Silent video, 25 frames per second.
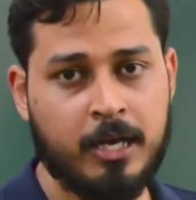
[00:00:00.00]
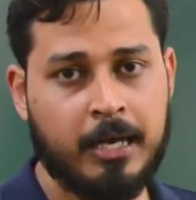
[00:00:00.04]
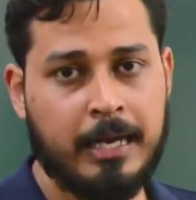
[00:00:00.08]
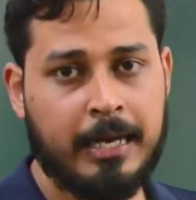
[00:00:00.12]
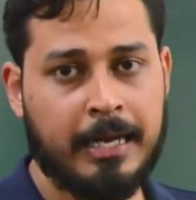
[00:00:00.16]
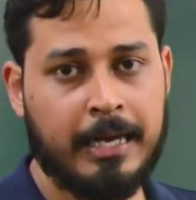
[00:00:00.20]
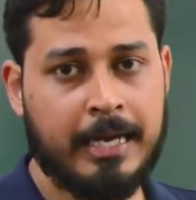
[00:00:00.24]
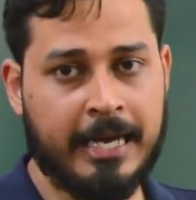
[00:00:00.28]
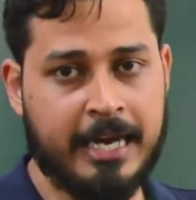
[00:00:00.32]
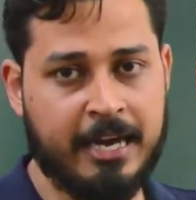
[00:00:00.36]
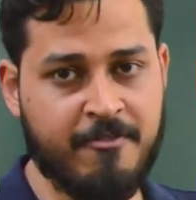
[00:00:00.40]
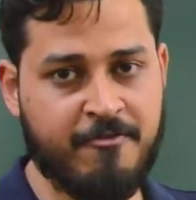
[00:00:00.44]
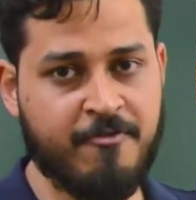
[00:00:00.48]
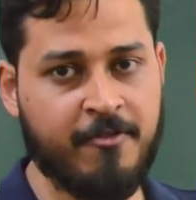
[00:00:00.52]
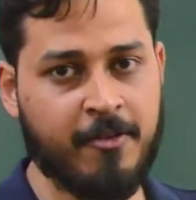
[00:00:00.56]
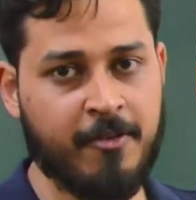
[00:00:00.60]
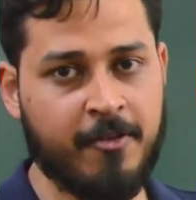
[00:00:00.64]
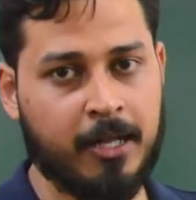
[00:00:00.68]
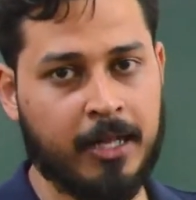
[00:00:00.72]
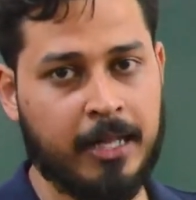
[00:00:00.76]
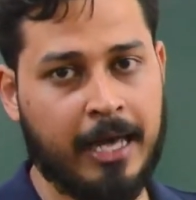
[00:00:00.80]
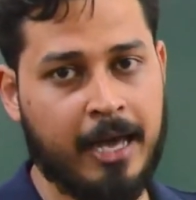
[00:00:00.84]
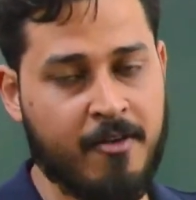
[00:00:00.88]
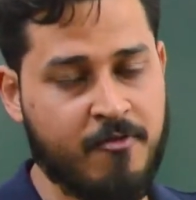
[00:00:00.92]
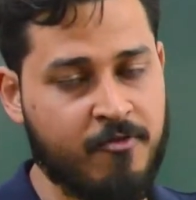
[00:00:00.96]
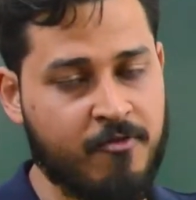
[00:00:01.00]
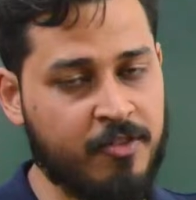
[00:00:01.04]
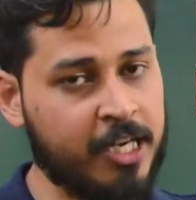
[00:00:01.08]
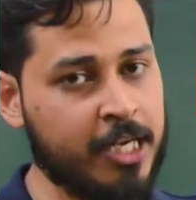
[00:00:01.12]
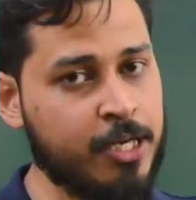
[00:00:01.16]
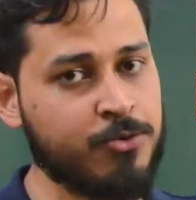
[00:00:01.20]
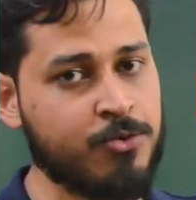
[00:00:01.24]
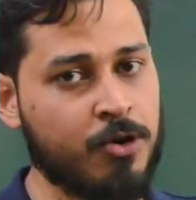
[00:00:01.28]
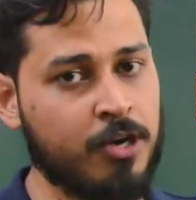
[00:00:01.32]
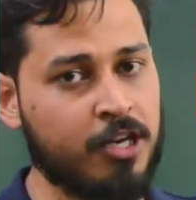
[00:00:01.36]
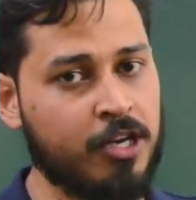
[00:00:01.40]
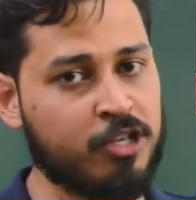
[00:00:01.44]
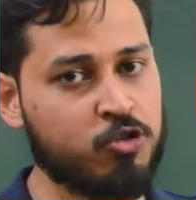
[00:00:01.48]
if every
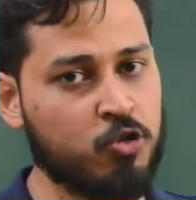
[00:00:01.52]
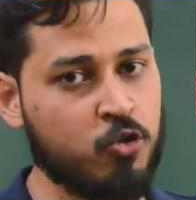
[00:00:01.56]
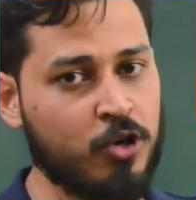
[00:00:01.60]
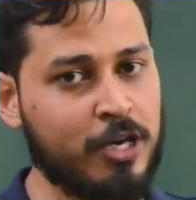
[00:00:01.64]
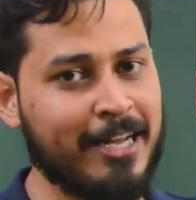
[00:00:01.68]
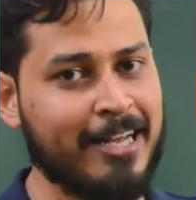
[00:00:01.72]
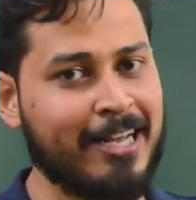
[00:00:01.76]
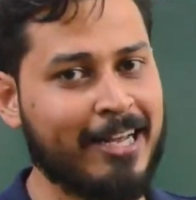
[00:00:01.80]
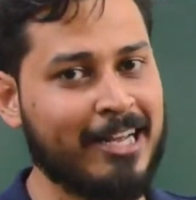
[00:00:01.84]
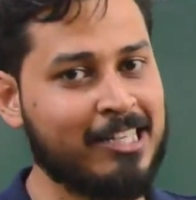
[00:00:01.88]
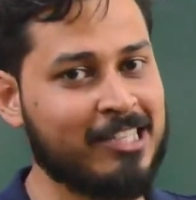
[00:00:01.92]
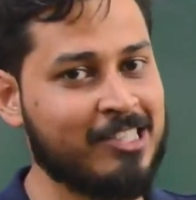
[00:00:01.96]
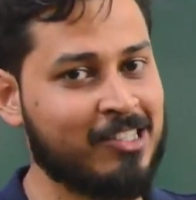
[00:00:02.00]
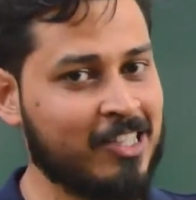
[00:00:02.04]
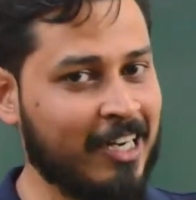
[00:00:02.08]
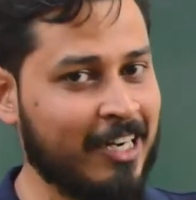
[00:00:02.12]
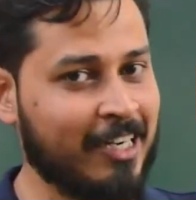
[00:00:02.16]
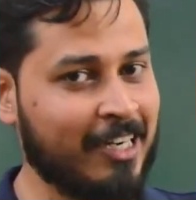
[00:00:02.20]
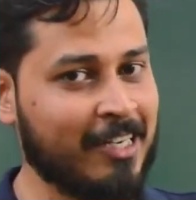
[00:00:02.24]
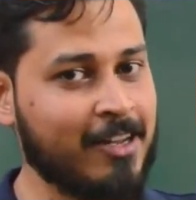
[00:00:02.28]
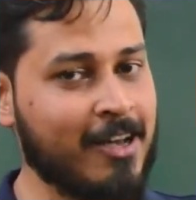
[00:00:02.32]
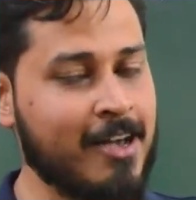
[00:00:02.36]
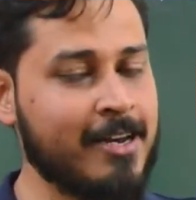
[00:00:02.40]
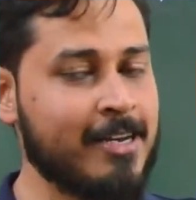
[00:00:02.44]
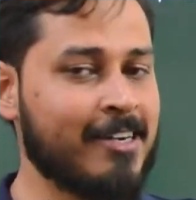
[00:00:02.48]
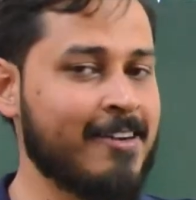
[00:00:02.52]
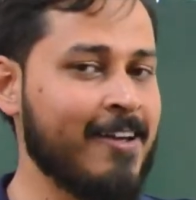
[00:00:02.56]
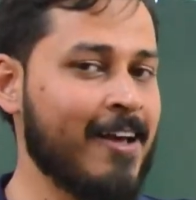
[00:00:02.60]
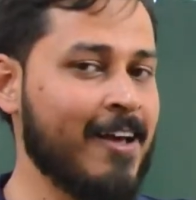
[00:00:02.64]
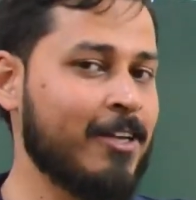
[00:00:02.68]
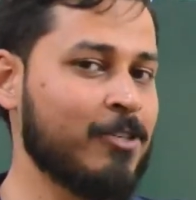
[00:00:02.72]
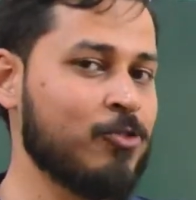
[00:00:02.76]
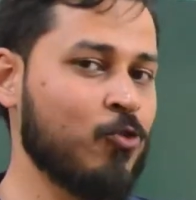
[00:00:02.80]
node is holding its data and it has